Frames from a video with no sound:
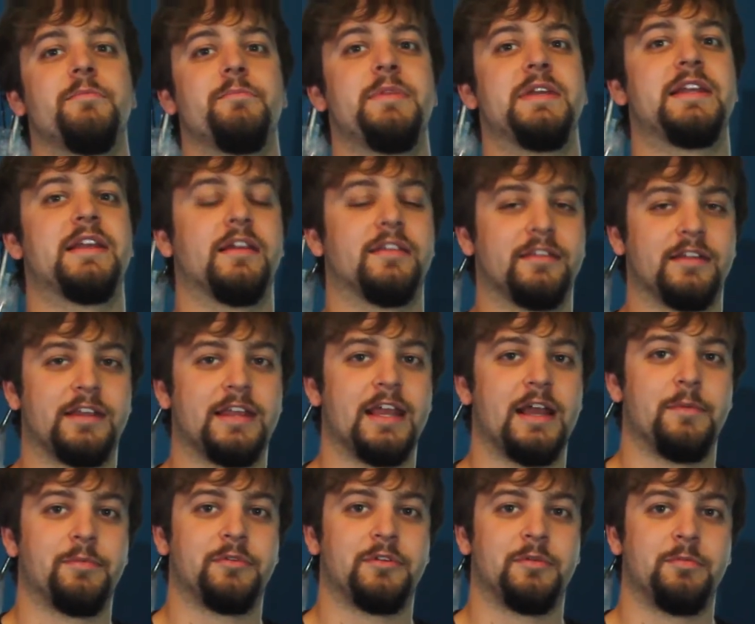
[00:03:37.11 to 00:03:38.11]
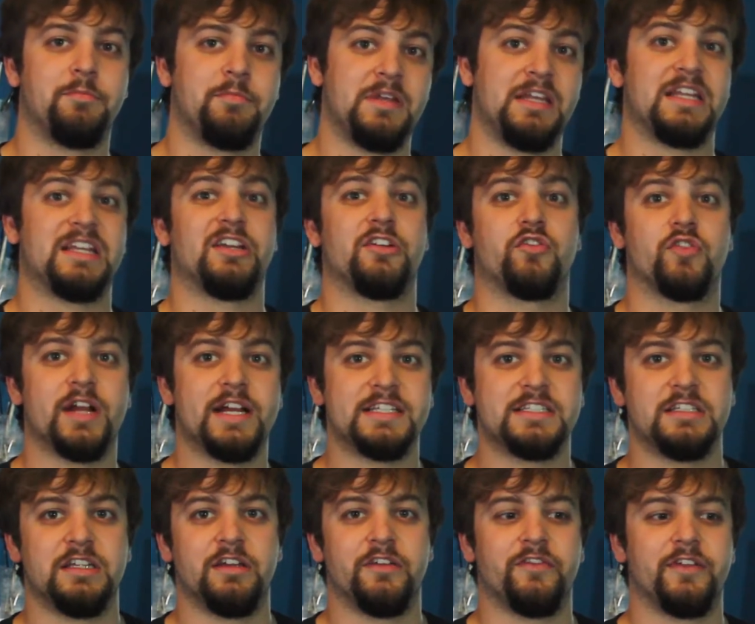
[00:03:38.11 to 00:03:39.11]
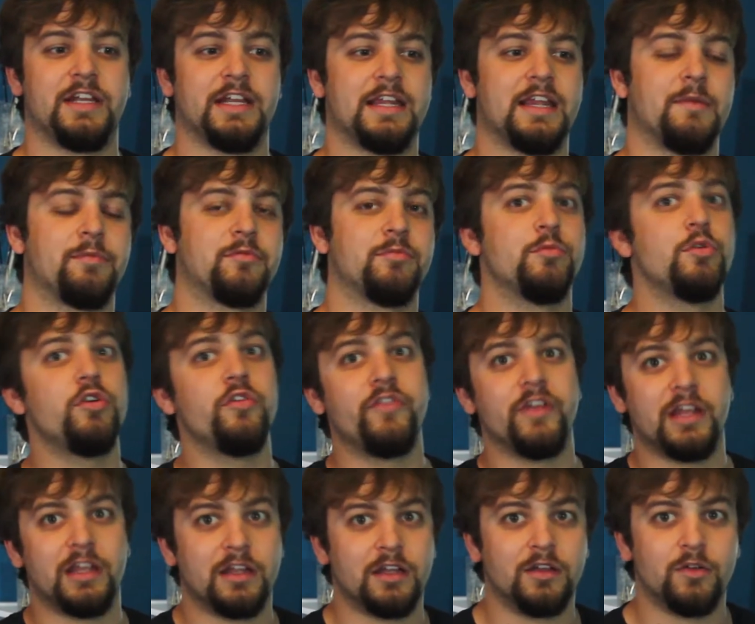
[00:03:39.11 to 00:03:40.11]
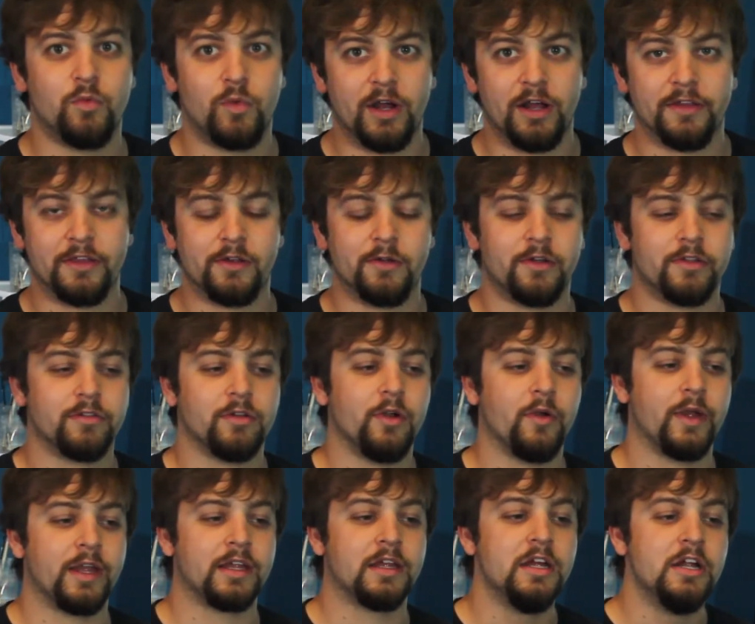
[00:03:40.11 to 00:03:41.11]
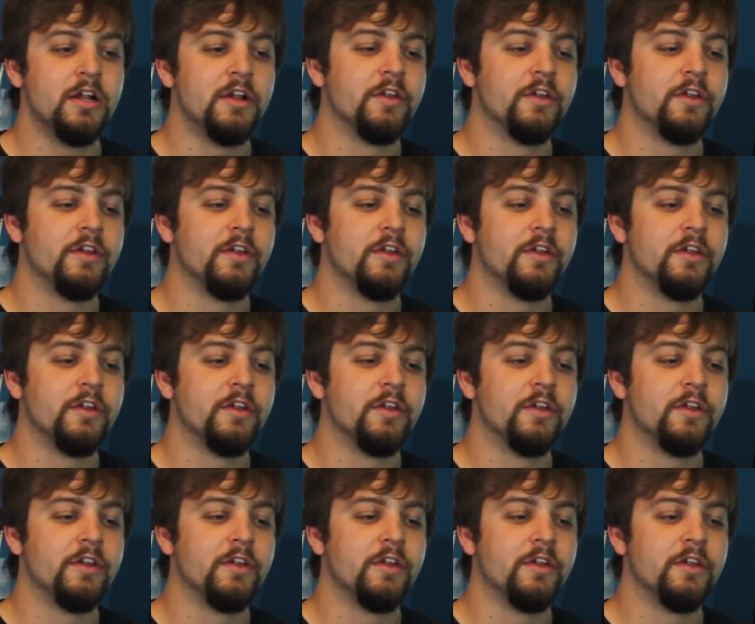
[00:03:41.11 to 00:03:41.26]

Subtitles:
because it kept being aggressive and it kept moving while they were throwing.